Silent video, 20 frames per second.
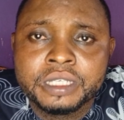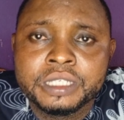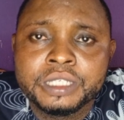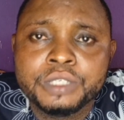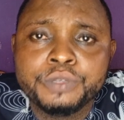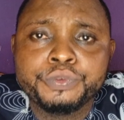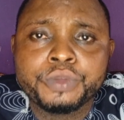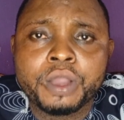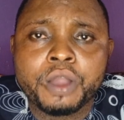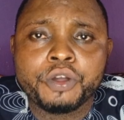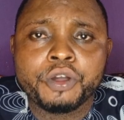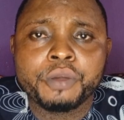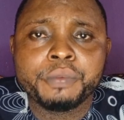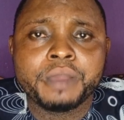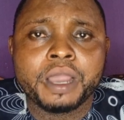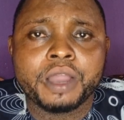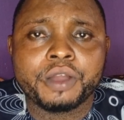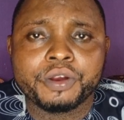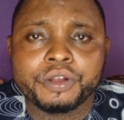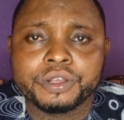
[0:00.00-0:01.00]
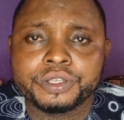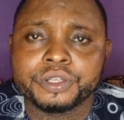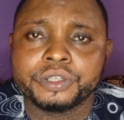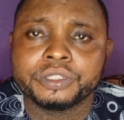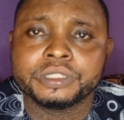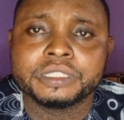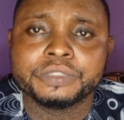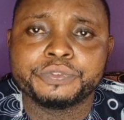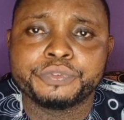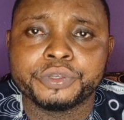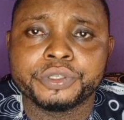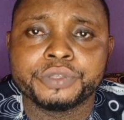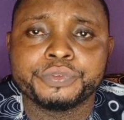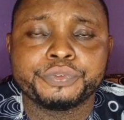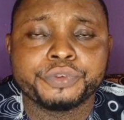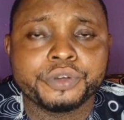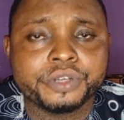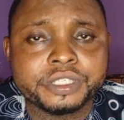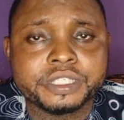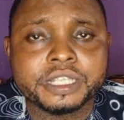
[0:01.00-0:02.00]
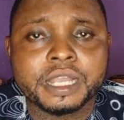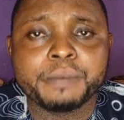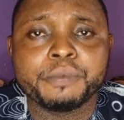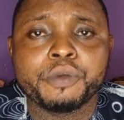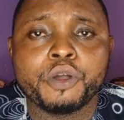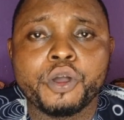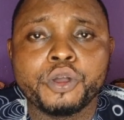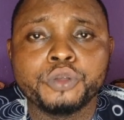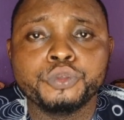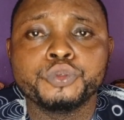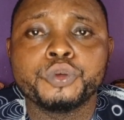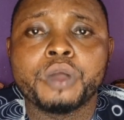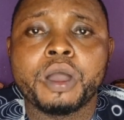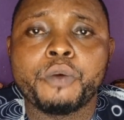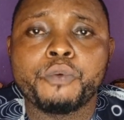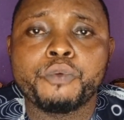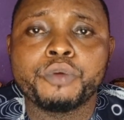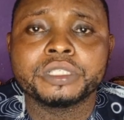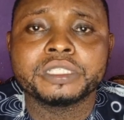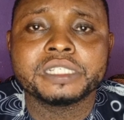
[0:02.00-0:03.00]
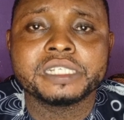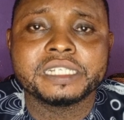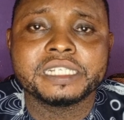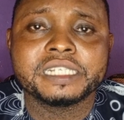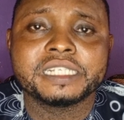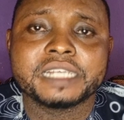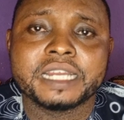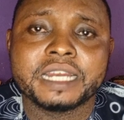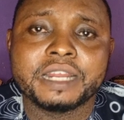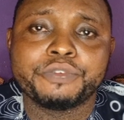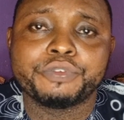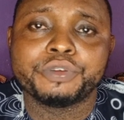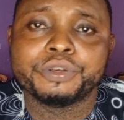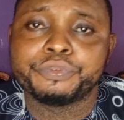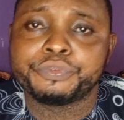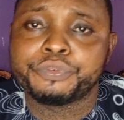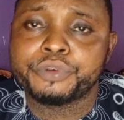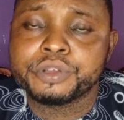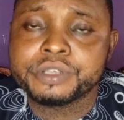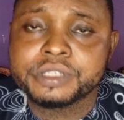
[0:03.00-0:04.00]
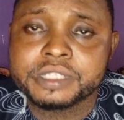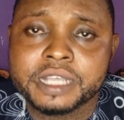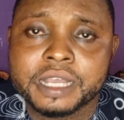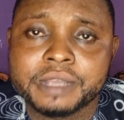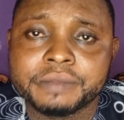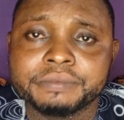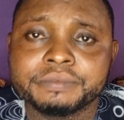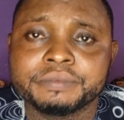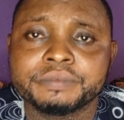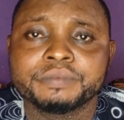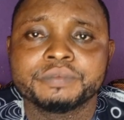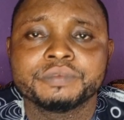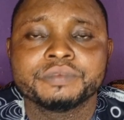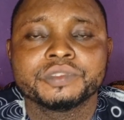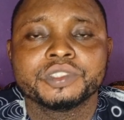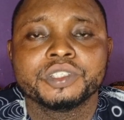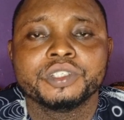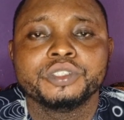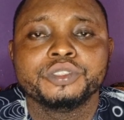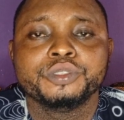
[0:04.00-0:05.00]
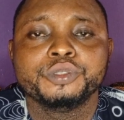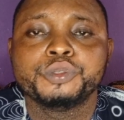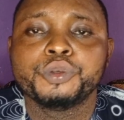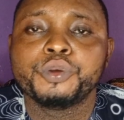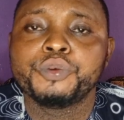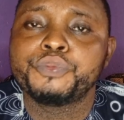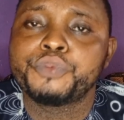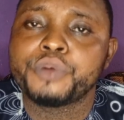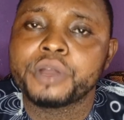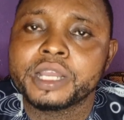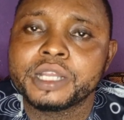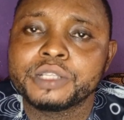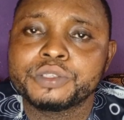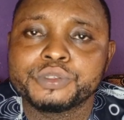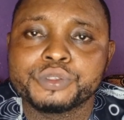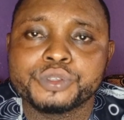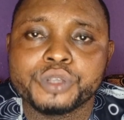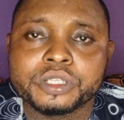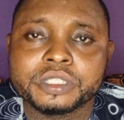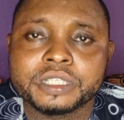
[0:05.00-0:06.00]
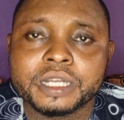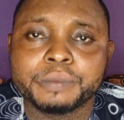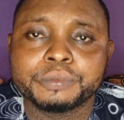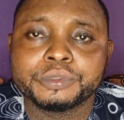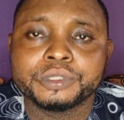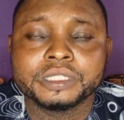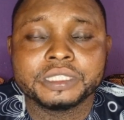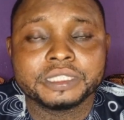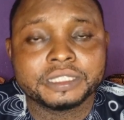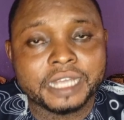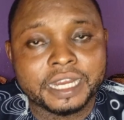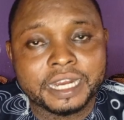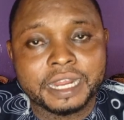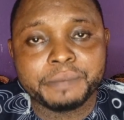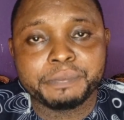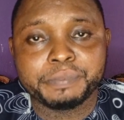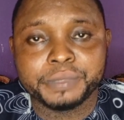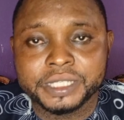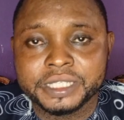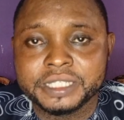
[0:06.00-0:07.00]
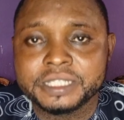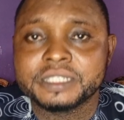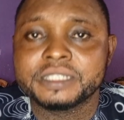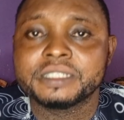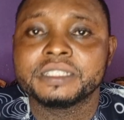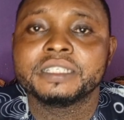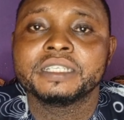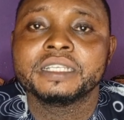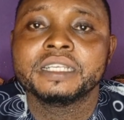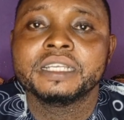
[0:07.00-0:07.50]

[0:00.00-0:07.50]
If you are coming across us for the first time or you are watching this channel for the first time, don't forget to subscribe to this channel, please.